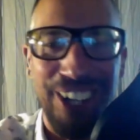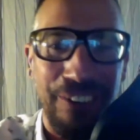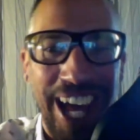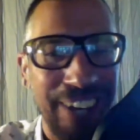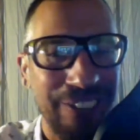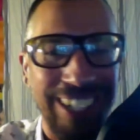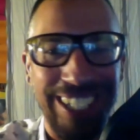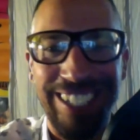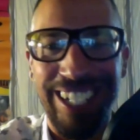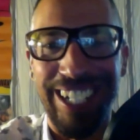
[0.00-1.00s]
if anyone
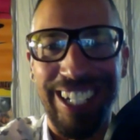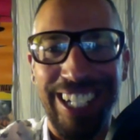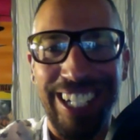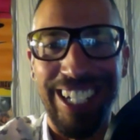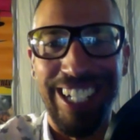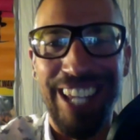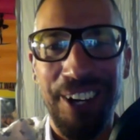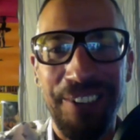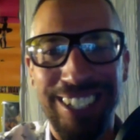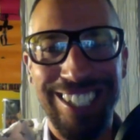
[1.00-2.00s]
is going to get
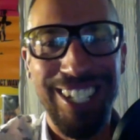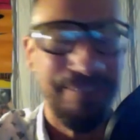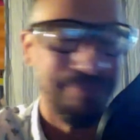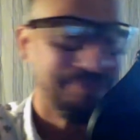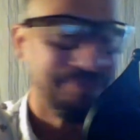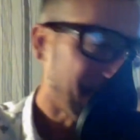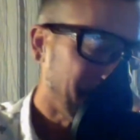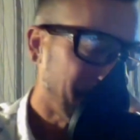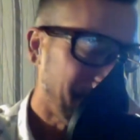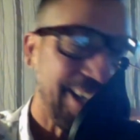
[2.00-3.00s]
that reference.
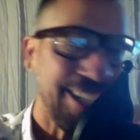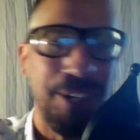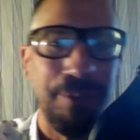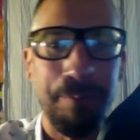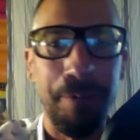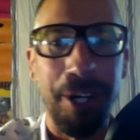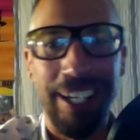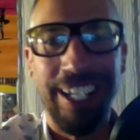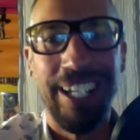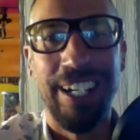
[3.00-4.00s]
It's from a
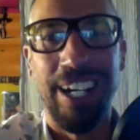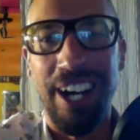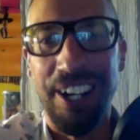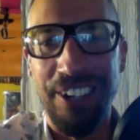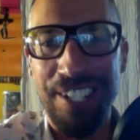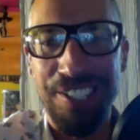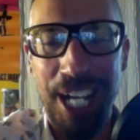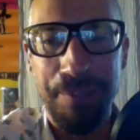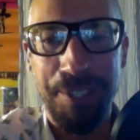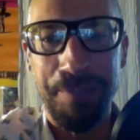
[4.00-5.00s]
book, a Hunter S.
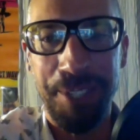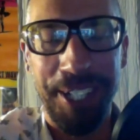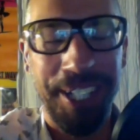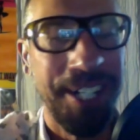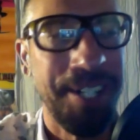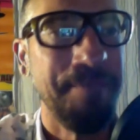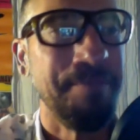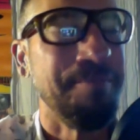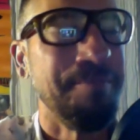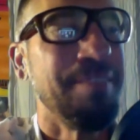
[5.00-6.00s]
Thompson book.
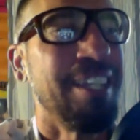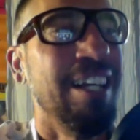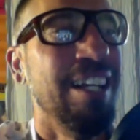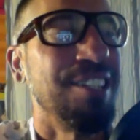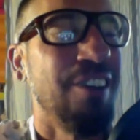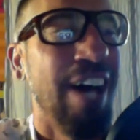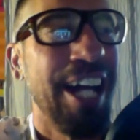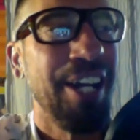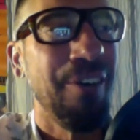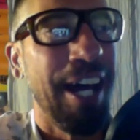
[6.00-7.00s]
So
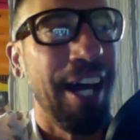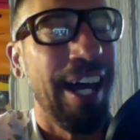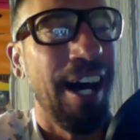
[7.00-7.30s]
anyway,